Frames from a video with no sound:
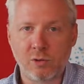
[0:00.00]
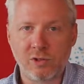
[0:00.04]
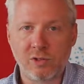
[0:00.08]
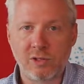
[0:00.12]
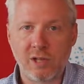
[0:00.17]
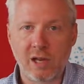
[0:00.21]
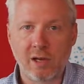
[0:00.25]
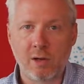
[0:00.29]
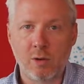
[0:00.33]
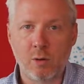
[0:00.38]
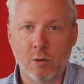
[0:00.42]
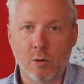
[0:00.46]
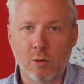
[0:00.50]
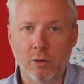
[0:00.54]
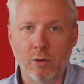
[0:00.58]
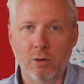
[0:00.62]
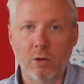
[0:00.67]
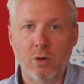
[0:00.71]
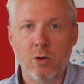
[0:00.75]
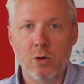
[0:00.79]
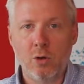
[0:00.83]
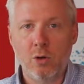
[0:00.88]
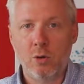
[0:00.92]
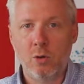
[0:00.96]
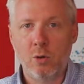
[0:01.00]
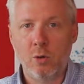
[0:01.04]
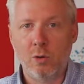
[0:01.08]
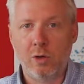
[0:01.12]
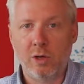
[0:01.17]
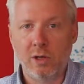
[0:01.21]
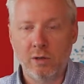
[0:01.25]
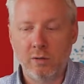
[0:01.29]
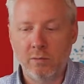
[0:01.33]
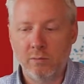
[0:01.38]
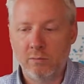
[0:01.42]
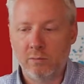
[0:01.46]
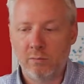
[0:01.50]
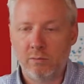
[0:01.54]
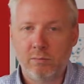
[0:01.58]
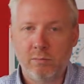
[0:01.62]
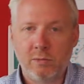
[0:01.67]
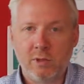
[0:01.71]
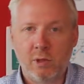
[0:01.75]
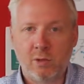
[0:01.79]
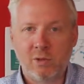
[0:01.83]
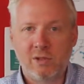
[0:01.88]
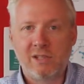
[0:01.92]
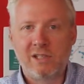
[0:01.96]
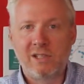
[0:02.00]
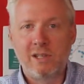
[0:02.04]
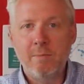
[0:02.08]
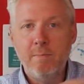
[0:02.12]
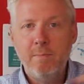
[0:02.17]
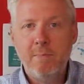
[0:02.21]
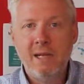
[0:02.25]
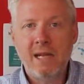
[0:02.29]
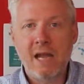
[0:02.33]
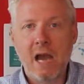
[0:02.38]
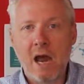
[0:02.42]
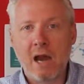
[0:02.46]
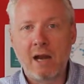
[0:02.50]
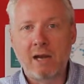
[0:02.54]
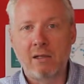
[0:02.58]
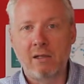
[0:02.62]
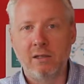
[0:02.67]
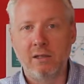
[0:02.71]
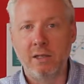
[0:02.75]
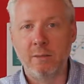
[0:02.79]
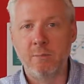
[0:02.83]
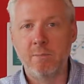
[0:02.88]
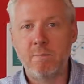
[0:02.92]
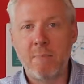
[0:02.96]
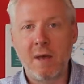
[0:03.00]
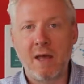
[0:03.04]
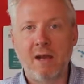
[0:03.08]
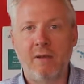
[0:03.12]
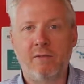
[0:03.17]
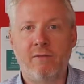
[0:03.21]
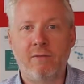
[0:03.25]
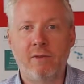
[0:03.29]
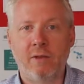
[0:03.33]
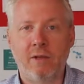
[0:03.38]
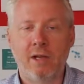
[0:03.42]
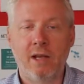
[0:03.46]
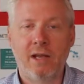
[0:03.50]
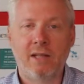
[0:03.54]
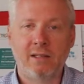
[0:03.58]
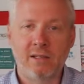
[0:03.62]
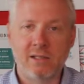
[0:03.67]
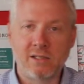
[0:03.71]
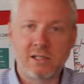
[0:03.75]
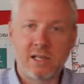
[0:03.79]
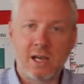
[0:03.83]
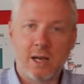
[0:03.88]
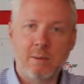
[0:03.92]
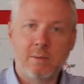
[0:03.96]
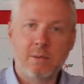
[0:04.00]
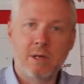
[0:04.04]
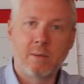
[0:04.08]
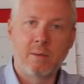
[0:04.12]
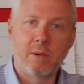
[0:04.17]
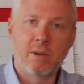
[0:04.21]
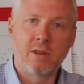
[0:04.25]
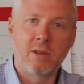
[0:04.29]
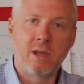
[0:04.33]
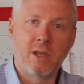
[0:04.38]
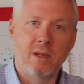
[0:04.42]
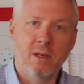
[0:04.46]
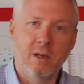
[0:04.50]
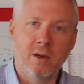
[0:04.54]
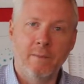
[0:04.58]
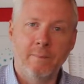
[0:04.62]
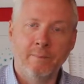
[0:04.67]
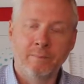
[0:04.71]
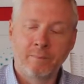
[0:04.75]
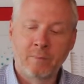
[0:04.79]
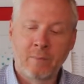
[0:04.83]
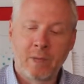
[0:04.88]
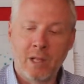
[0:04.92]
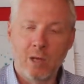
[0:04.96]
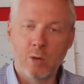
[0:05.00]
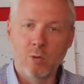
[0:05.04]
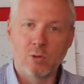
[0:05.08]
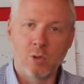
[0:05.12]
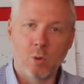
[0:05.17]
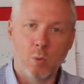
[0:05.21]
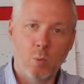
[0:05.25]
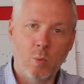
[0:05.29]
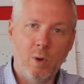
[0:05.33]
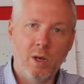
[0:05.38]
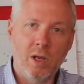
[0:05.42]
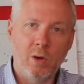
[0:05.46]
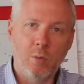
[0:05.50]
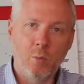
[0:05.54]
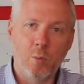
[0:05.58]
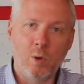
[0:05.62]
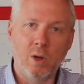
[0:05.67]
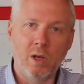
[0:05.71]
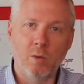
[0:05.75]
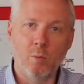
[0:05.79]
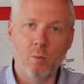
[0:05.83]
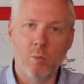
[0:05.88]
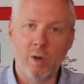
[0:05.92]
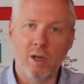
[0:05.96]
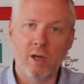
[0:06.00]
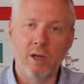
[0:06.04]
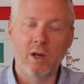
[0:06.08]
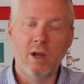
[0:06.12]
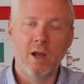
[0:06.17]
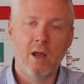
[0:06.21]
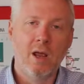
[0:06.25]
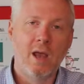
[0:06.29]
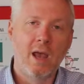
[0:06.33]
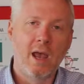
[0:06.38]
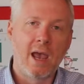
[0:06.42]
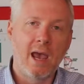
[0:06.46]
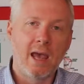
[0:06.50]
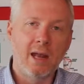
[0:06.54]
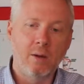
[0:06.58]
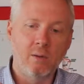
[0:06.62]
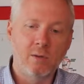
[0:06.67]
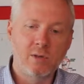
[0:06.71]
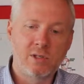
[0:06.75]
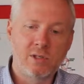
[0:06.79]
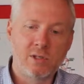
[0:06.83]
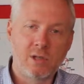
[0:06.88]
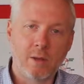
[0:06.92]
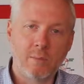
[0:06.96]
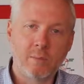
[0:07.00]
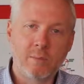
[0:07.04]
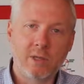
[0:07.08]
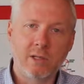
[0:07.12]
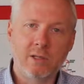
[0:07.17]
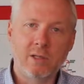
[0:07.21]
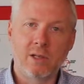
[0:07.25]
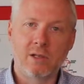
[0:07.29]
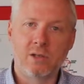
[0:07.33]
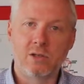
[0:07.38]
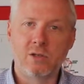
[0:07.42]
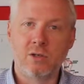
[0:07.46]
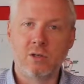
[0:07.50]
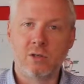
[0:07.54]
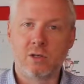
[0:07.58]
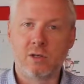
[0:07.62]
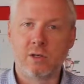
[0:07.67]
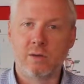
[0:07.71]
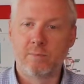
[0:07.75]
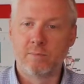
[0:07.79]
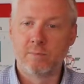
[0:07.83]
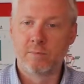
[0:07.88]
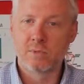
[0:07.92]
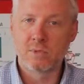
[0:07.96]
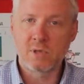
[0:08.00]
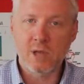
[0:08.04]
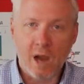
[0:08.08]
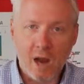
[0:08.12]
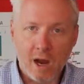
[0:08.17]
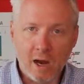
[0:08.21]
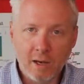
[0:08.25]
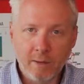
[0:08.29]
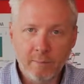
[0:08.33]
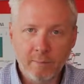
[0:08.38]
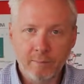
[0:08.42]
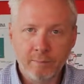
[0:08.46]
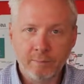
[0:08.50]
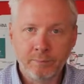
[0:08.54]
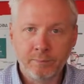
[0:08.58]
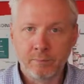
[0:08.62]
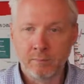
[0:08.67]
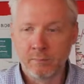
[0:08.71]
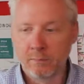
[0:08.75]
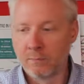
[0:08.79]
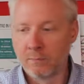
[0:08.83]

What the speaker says: stakeholder who could, symbiotically benefit at the same time that they did. It was a win-win-win. And it was something that took time.